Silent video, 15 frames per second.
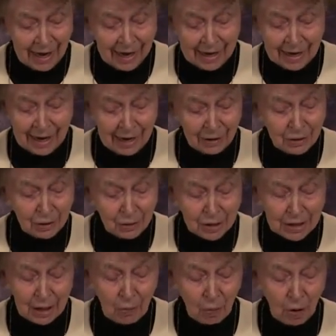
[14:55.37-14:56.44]
And now you
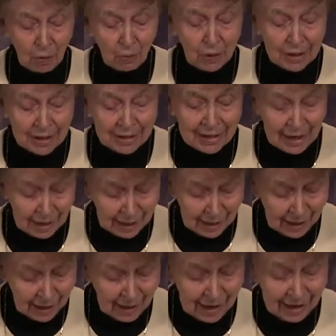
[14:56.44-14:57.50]
see what we see